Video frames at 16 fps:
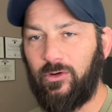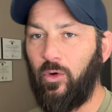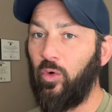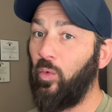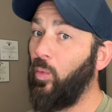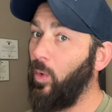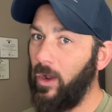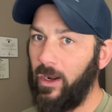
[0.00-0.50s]

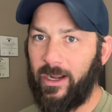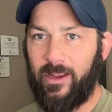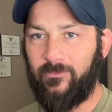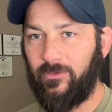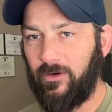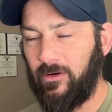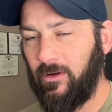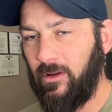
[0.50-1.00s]
or
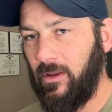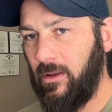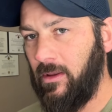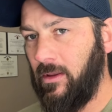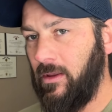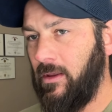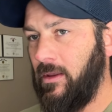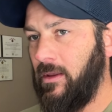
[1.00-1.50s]
whatever.
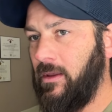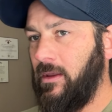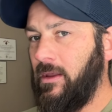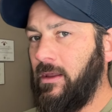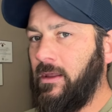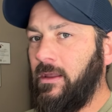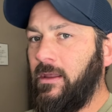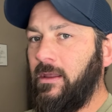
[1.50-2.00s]

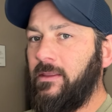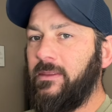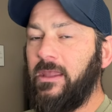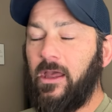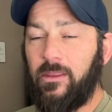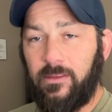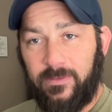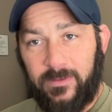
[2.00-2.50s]

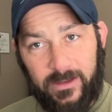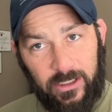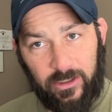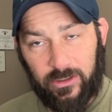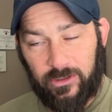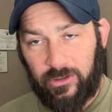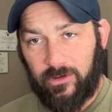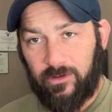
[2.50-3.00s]
The other thing you
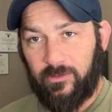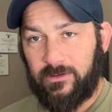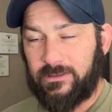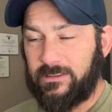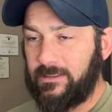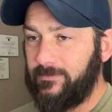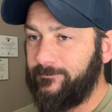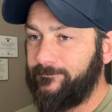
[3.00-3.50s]
can do
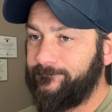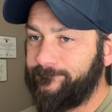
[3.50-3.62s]
is,